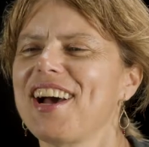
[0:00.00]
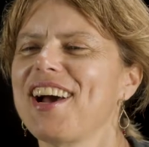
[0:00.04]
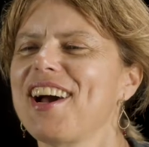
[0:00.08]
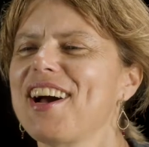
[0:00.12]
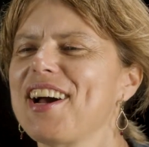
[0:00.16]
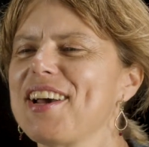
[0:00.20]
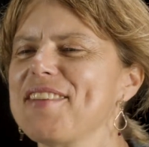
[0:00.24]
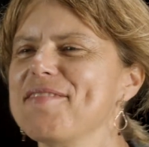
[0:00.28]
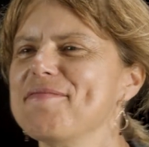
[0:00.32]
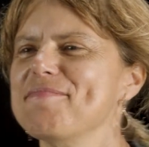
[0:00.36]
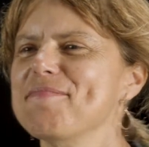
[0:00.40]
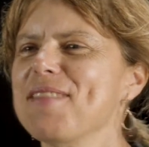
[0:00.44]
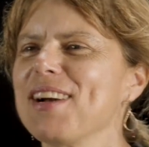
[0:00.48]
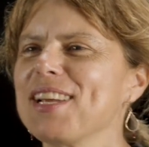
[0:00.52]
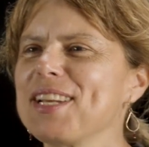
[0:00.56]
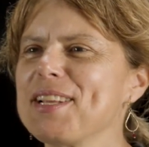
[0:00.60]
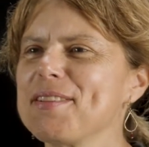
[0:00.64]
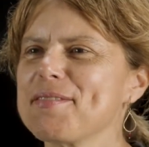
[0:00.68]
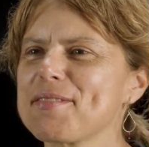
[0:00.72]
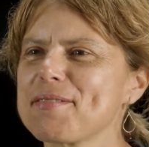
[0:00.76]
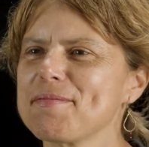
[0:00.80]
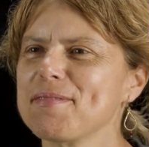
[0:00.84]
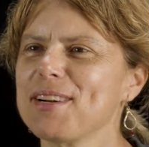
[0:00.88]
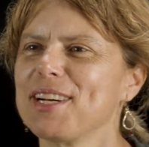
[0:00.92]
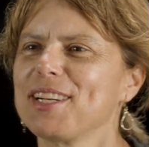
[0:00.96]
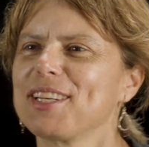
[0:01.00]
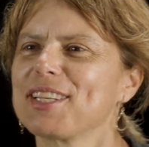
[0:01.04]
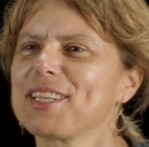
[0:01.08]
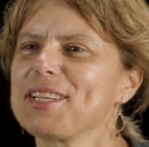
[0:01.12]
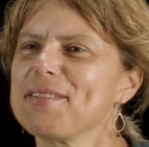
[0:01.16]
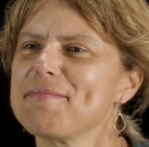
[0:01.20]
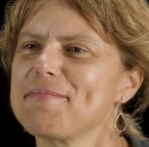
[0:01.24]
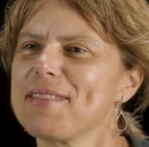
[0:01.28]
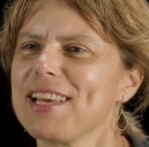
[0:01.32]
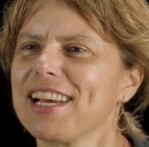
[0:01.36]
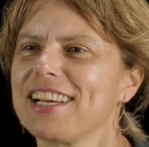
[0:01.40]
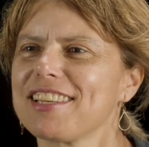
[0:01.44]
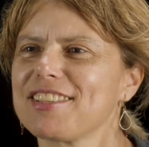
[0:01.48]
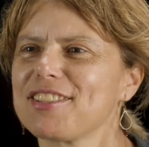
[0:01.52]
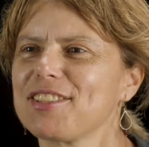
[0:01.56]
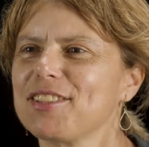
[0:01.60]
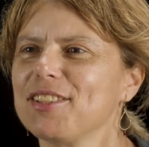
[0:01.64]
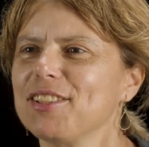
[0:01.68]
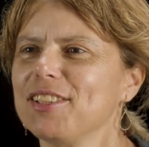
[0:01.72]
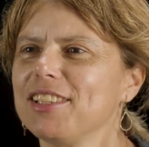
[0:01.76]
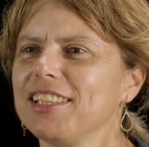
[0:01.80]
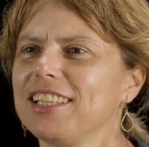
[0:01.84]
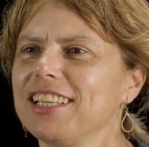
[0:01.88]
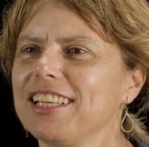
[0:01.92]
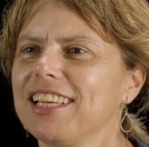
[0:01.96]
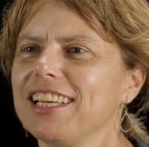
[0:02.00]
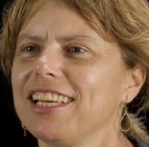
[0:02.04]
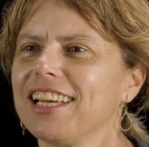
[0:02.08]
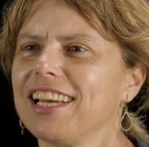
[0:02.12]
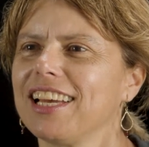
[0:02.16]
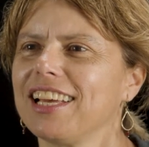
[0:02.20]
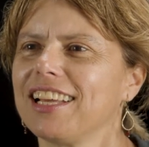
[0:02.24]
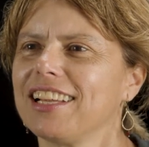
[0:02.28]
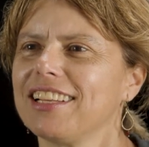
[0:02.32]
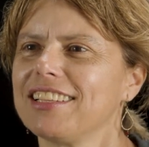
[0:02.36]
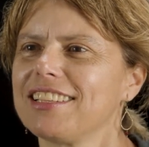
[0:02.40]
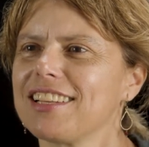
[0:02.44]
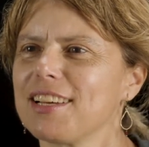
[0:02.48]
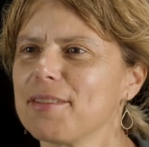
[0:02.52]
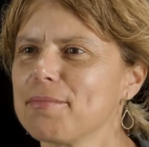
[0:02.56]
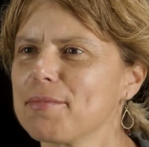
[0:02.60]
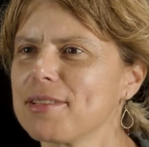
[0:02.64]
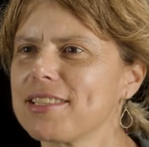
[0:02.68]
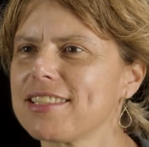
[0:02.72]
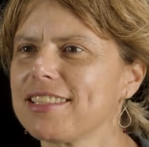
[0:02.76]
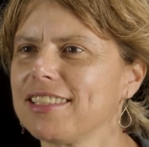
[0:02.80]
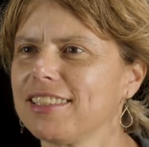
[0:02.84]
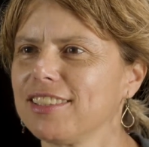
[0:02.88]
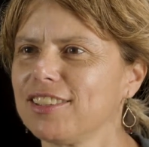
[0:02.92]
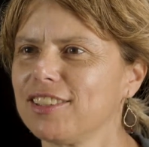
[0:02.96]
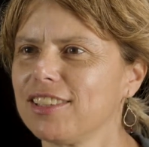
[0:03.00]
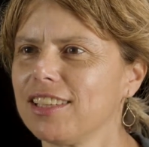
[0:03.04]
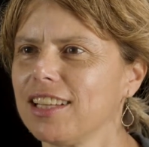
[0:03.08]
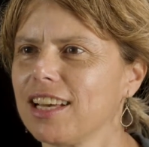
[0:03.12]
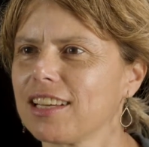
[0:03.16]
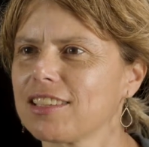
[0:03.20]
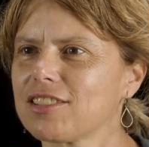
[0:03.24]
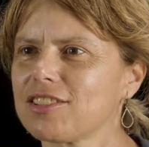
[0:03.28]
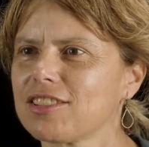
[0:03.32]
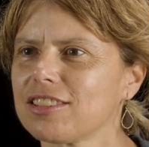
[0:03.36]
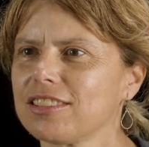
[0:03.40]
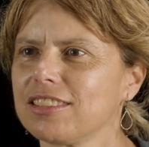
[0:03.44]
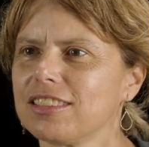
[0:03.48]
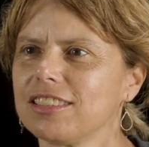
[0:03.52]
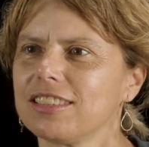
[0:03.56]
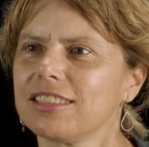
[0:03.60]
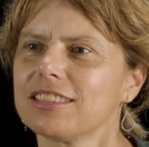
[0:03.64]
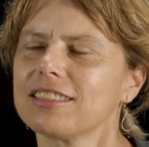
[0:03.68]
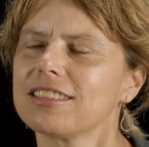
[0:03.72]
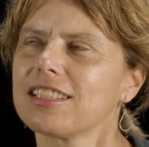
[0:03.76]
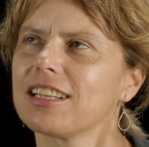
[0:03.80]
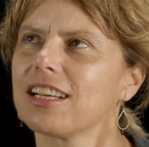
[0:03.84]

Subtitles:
Hi, my name is Monica Biagioli, and I'm a senior lecturer.